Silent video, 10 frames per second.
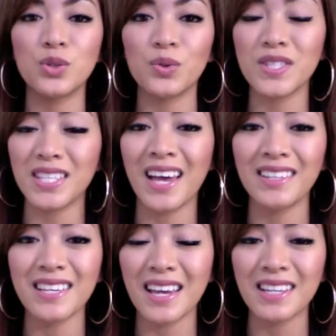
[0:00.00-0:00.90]
Dulce
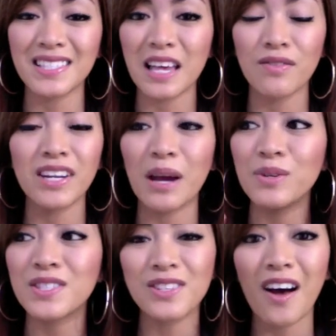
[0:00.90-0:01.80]
Candy 87. I
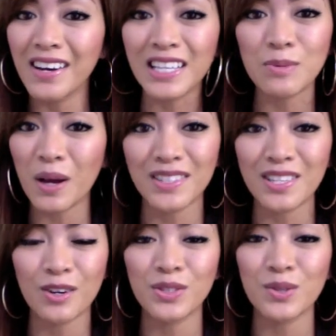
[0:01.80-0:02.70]
was not
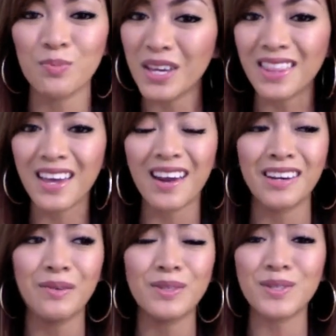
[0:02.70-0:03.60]
expecting her to be there,
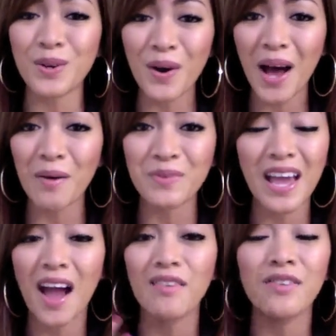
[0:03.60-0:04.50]
and I was so
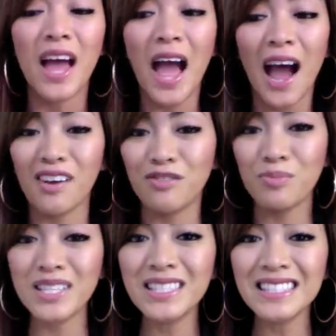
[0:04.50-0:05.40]
happy. I've
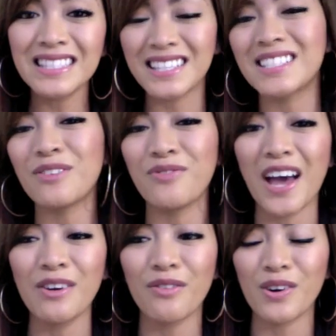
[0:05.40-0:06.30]
I've been such a
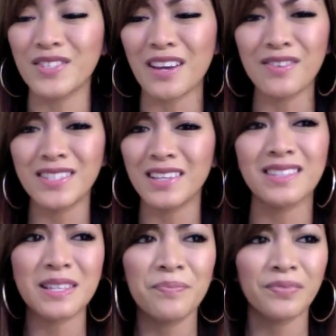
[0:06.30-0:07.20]
fan of hers ever
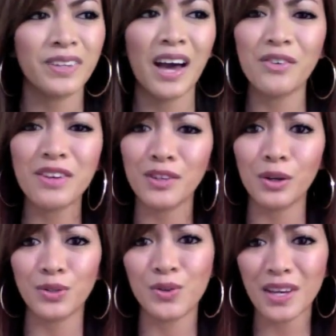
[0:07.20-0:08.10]
since I don't even
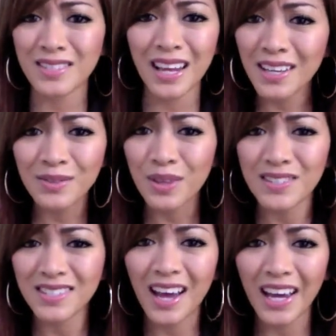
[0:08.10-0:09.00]
know, 2008,
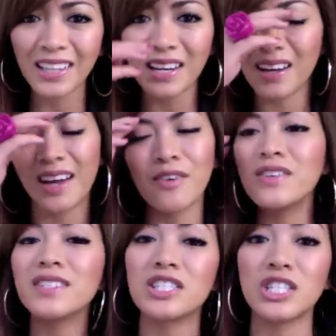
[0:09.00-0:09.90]
2009.
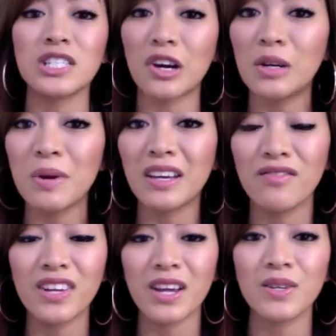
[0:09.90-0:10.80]
Ever since she started
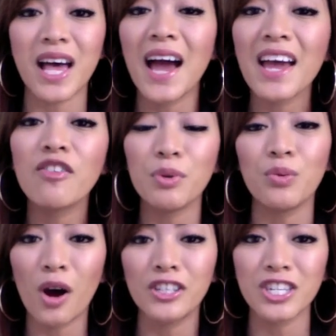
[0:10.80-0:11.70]
making videos, I have
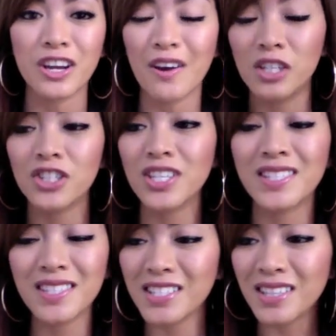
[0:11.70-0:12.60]
been watching her. She
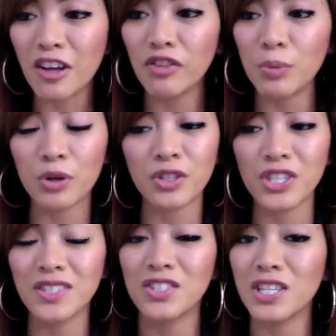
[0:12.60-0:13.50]
is such a lovely
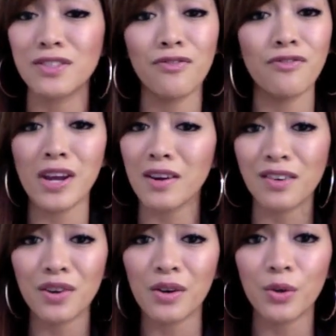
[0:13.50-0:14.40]
person. She's
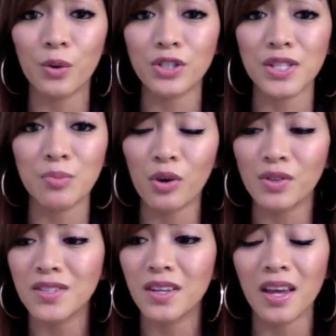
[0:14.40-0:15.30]
very, very gorgeous in
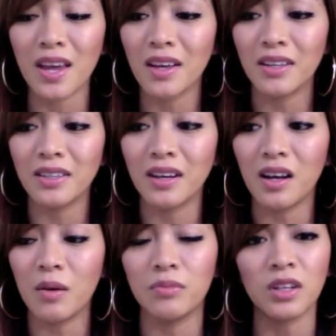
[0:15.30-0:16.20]
person, and
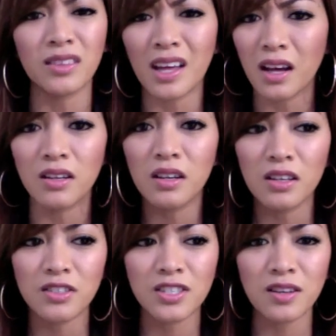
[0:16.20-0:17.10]
um, not that
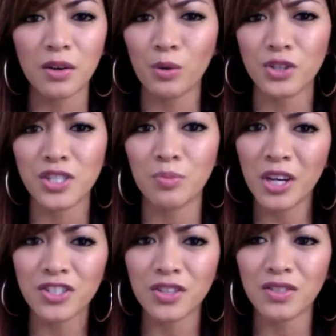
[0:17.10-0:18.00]
she's not gorgeous in
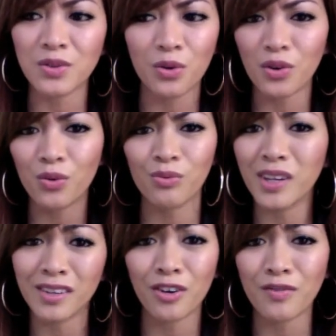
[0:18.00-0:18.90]
pictures or
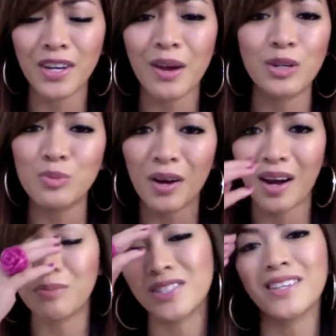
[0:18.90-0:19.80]
in her videos, but
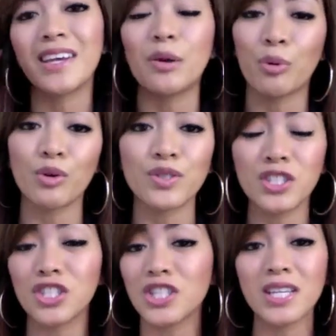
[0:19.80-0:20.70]
I'm just saying in
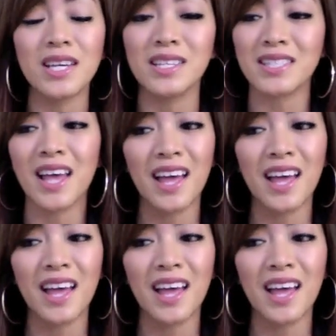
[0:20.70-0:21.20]
person, she is